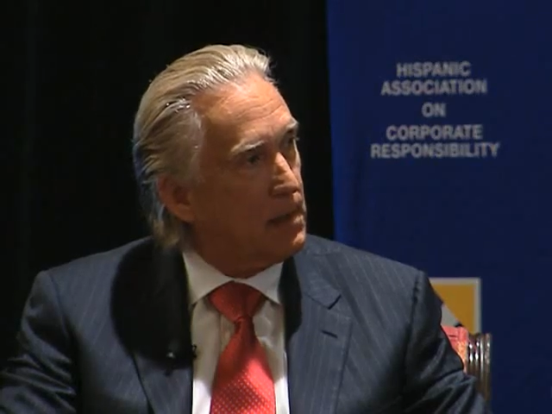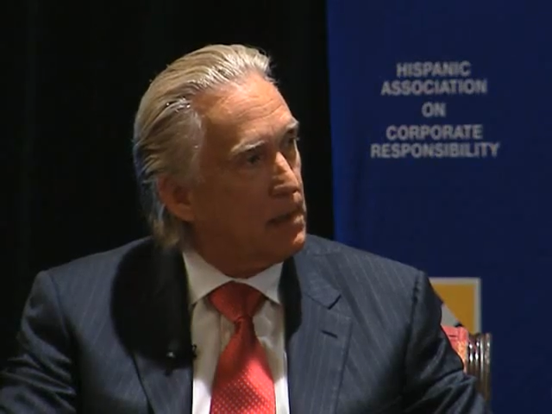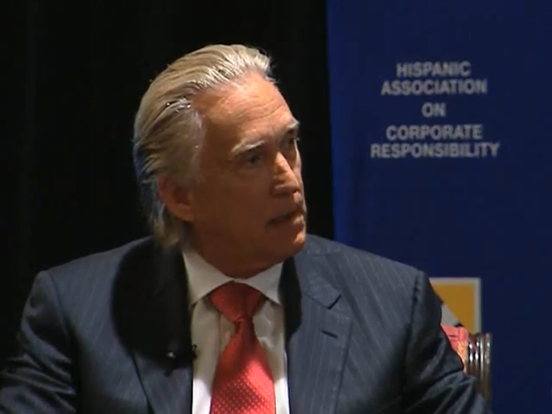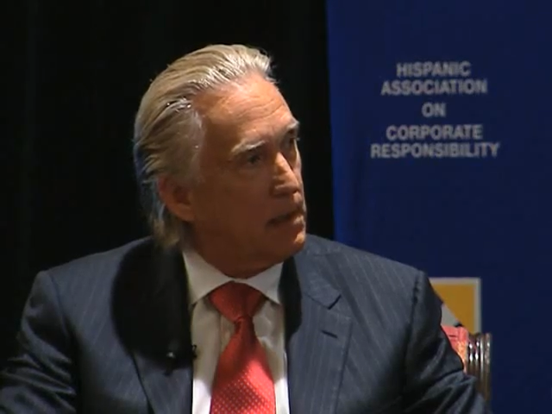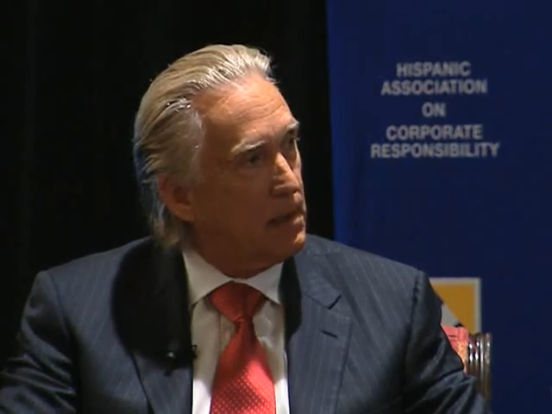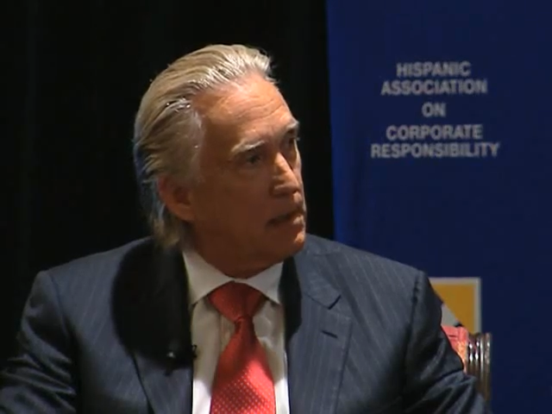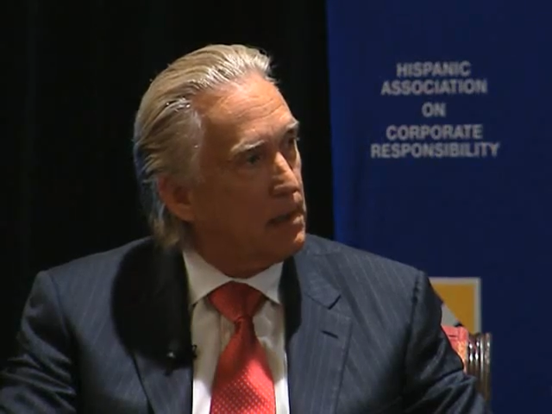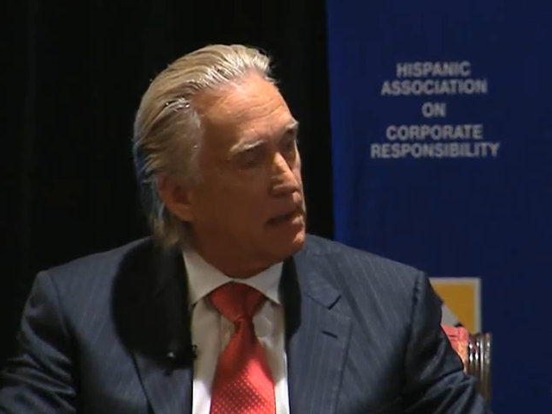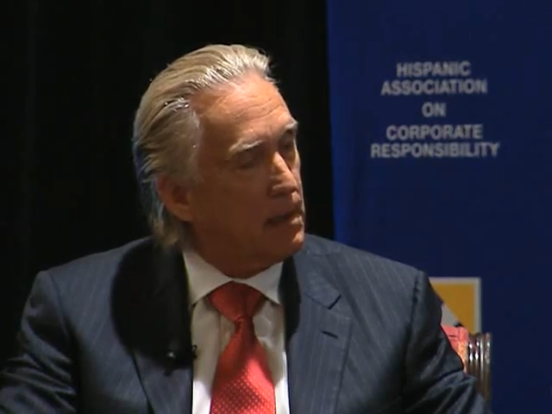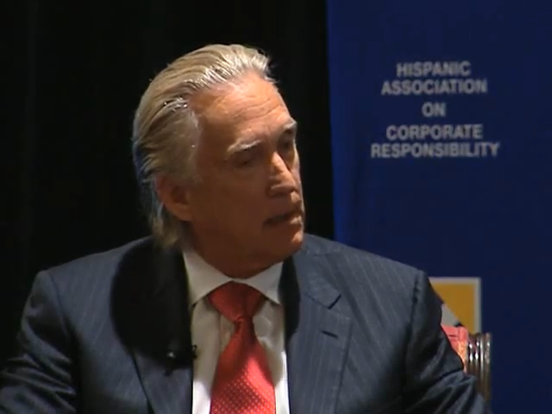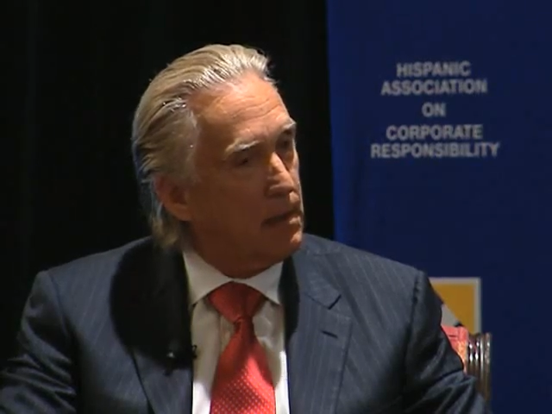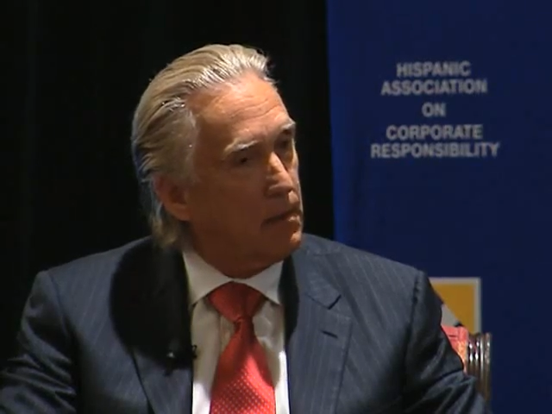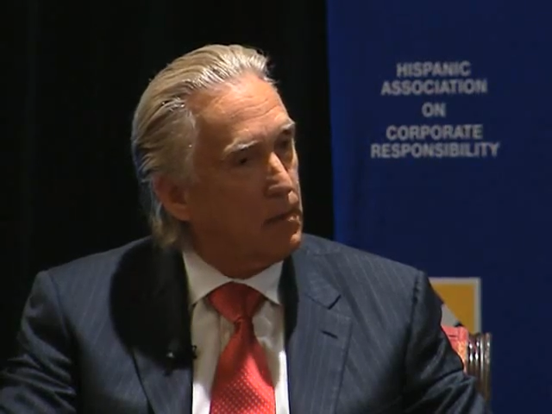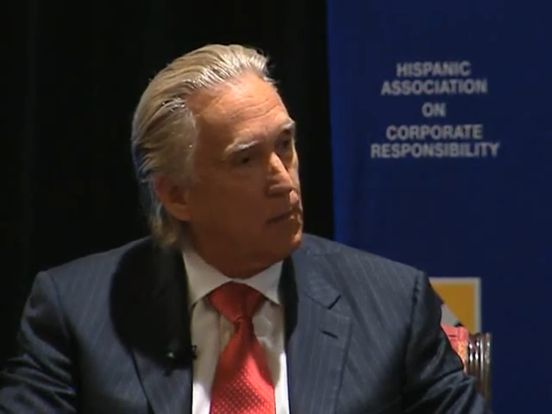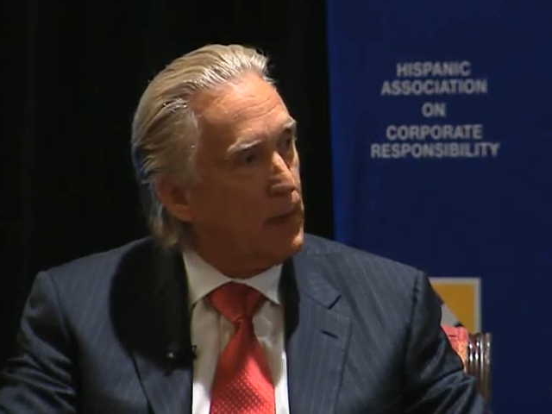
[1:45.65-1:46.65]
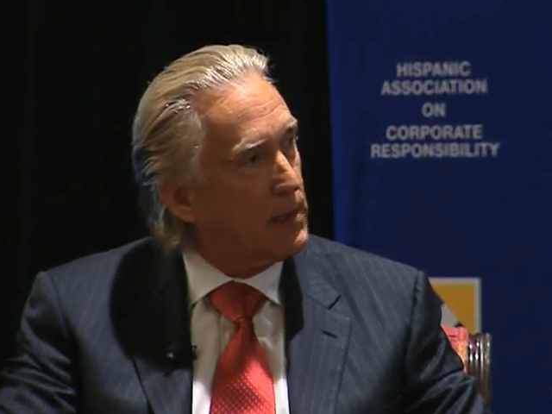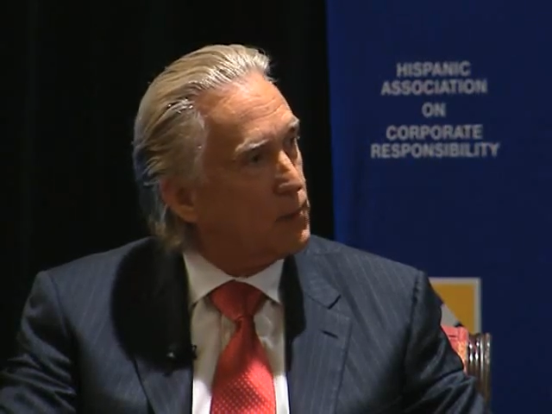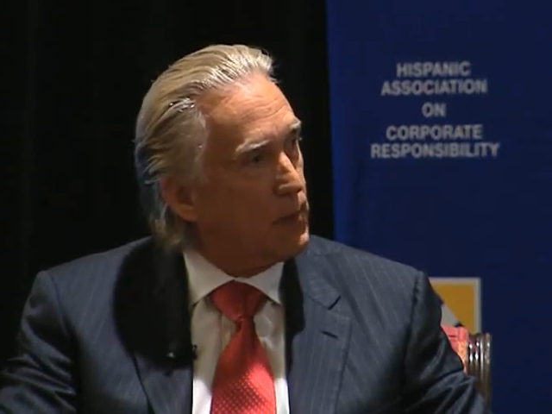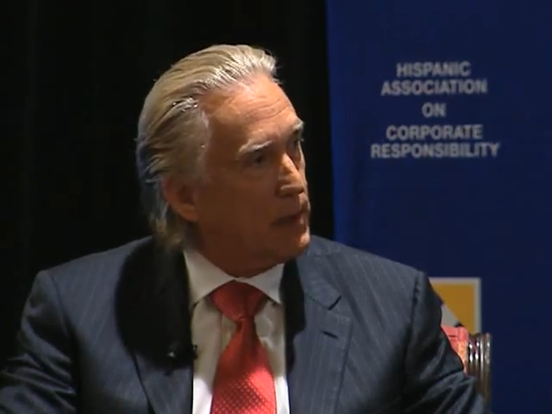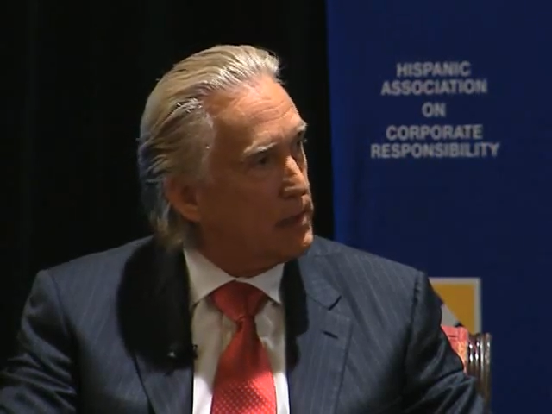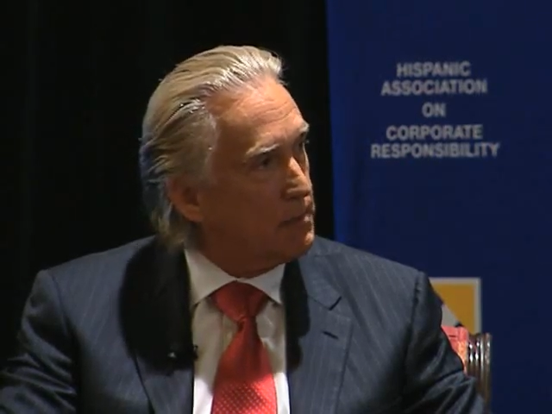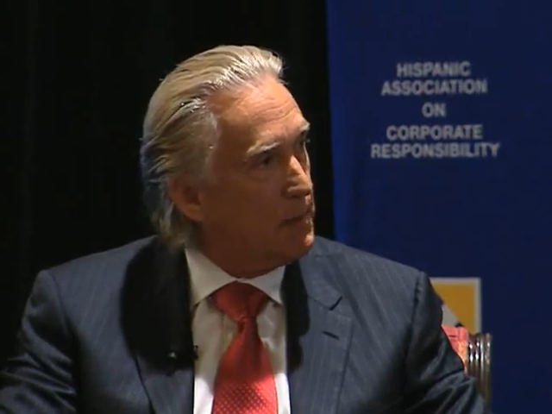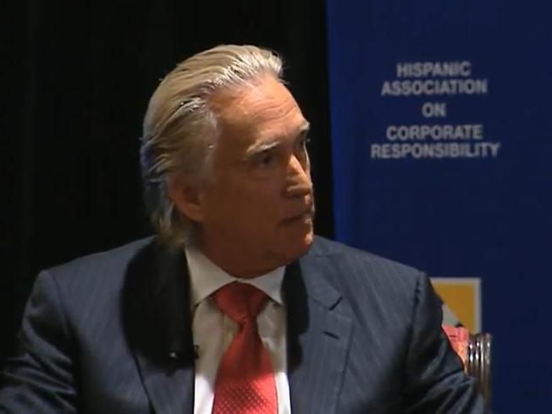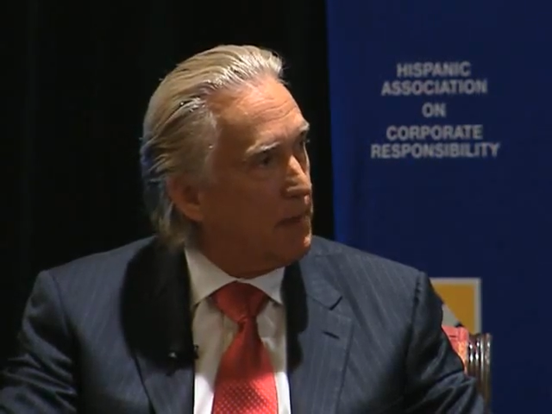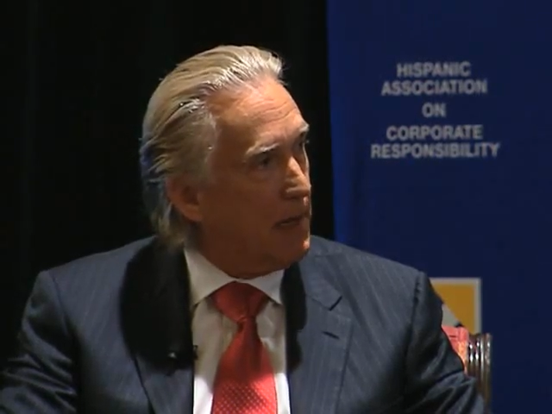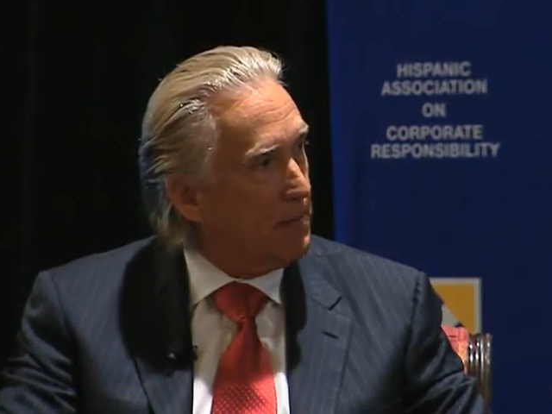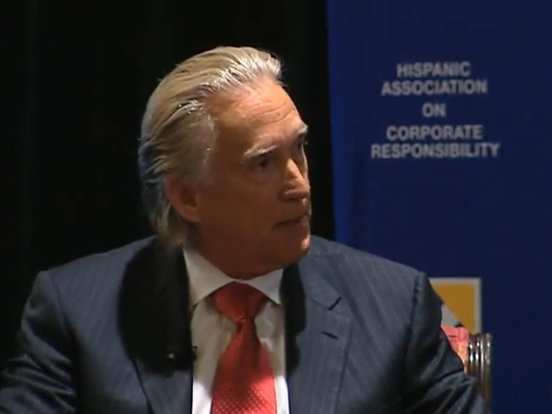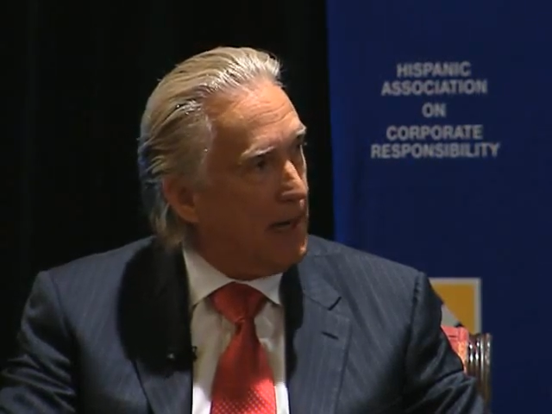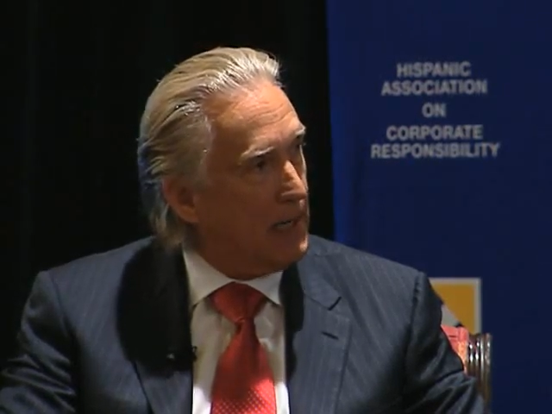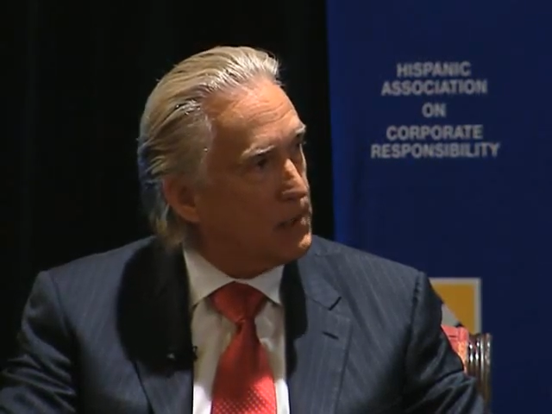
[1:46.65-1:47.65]
Mentoring has been
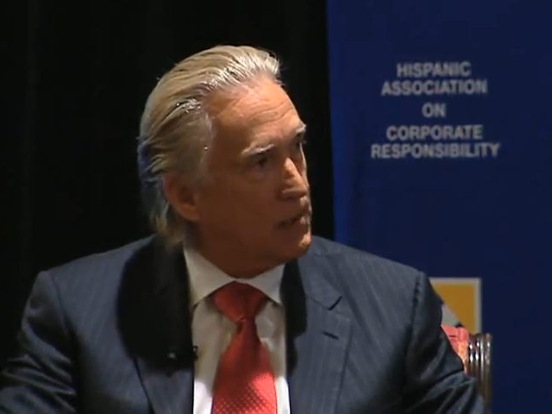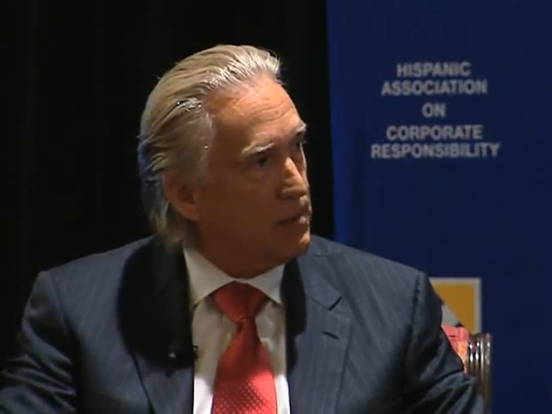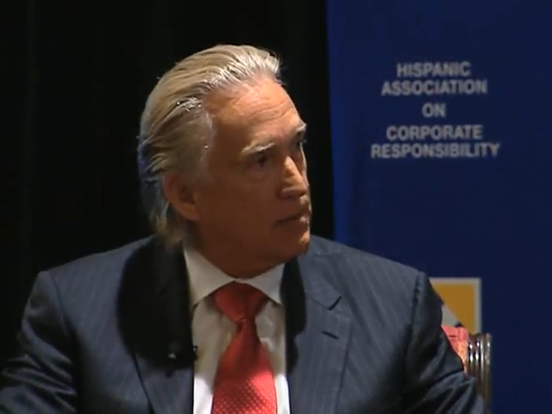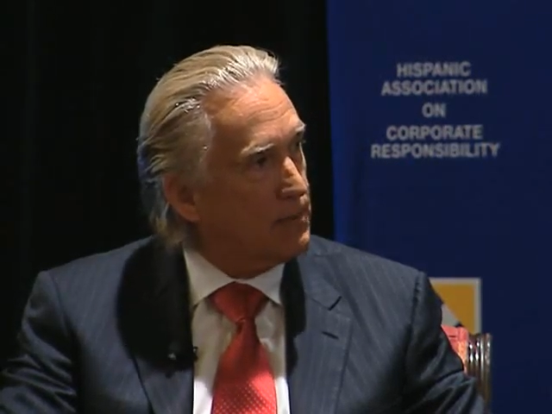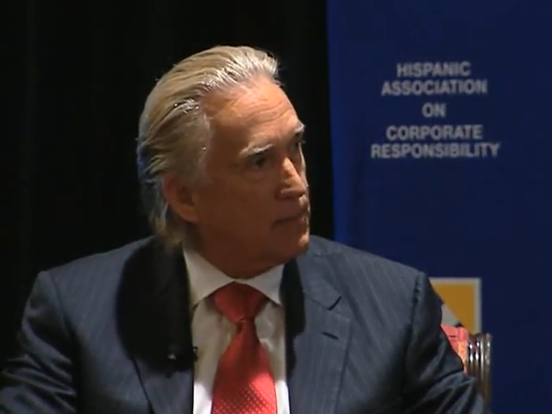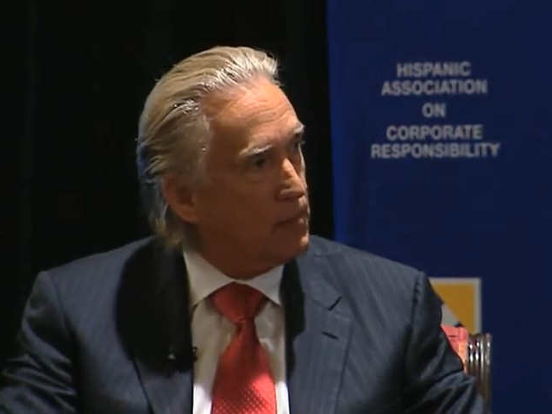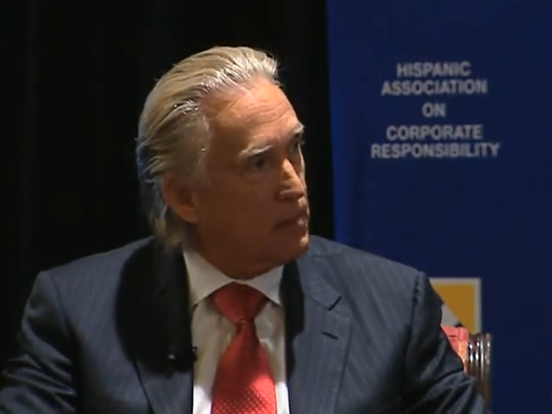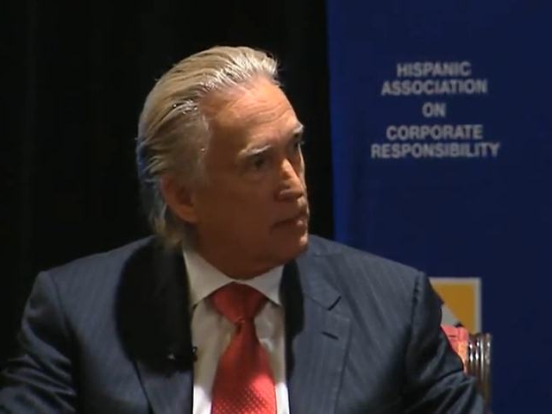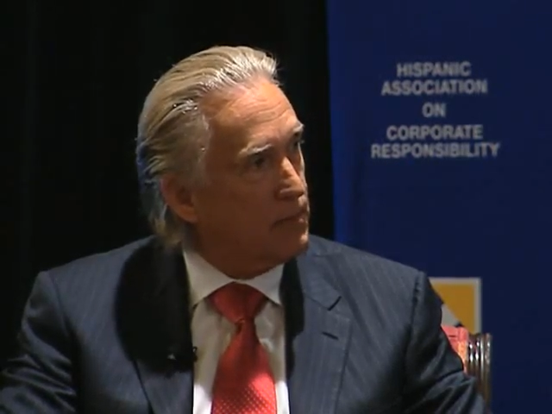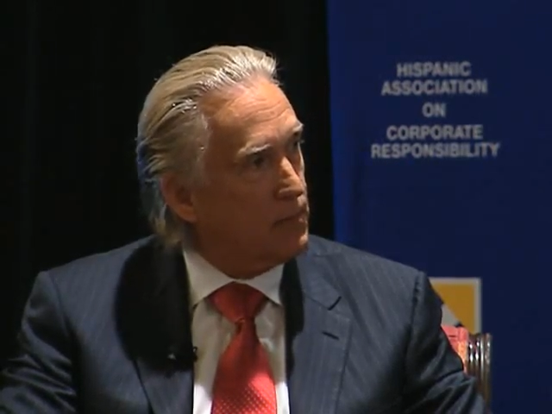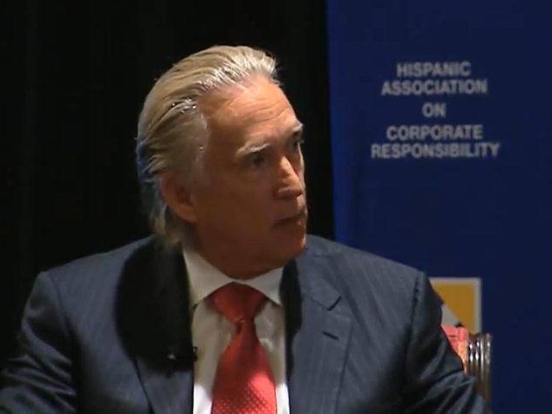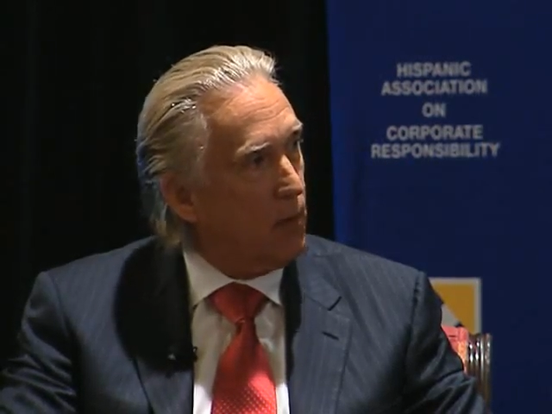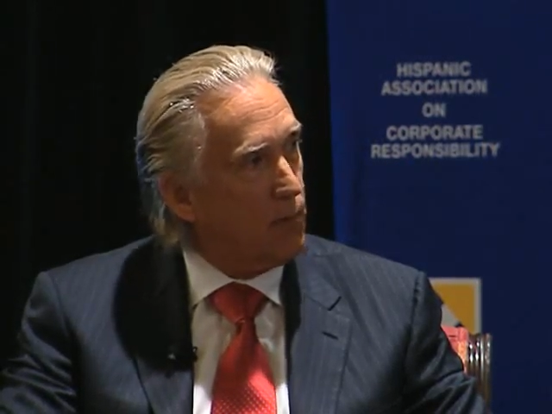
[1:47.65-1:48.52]
my passion for